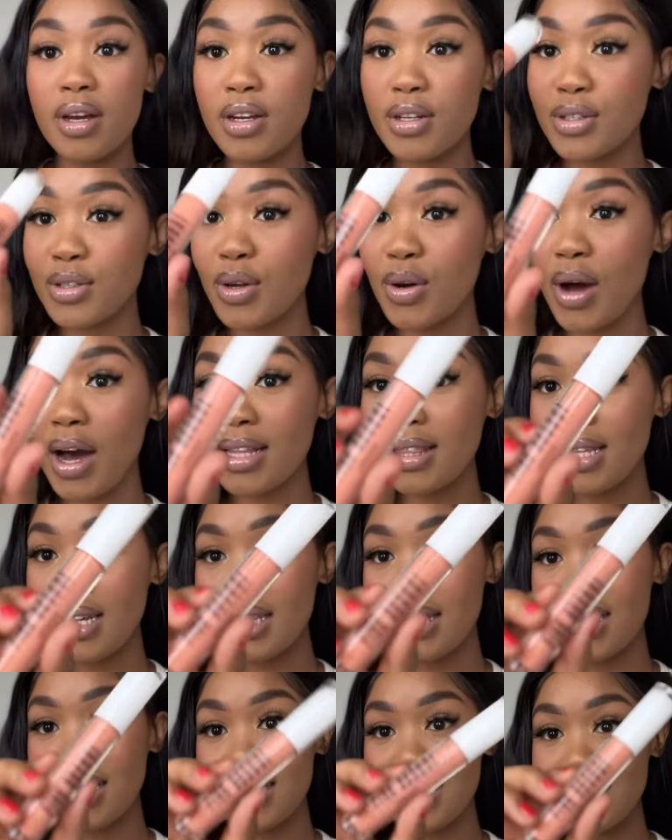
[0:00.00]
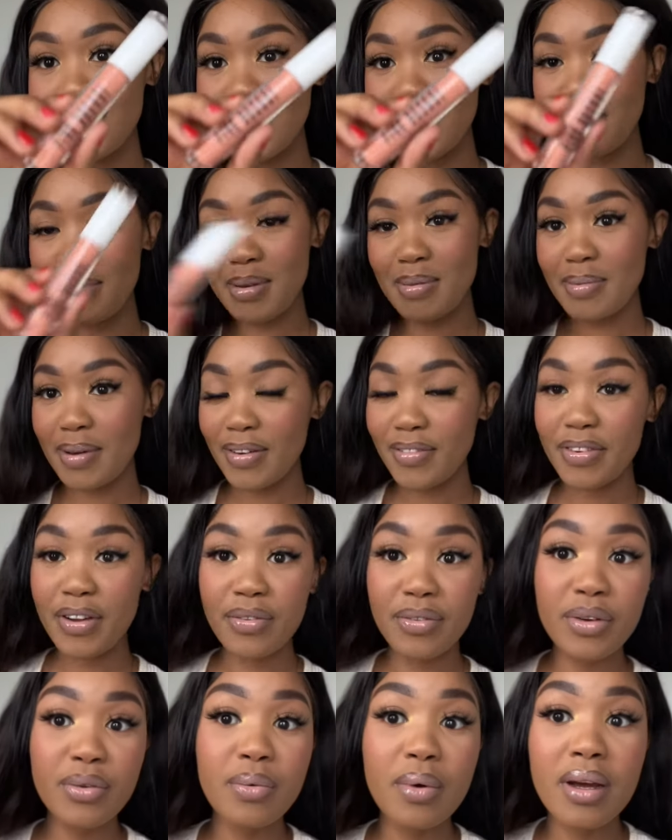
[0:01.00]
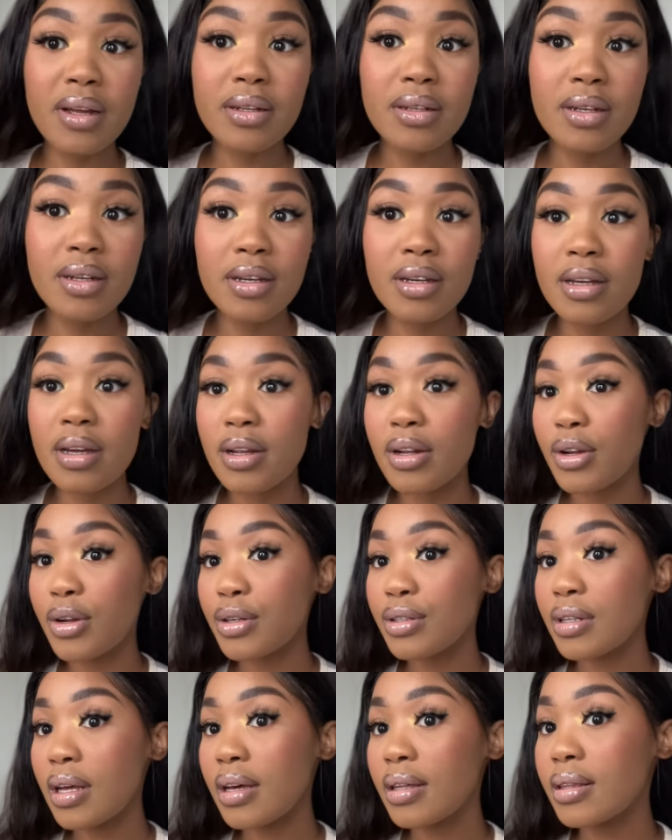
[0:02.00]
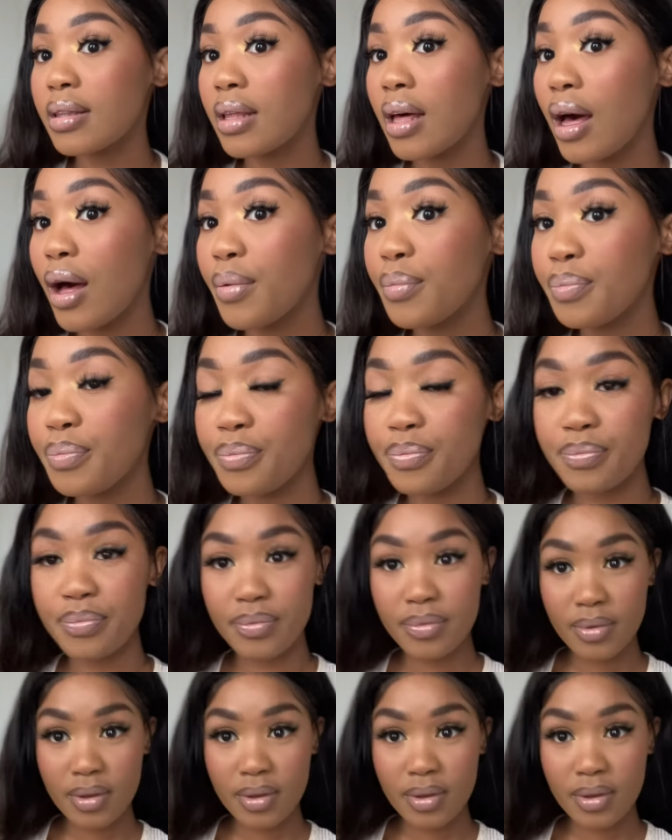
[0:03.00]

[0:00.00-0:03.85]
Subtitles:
So I think this is gonna be my favorite one. It looks like them.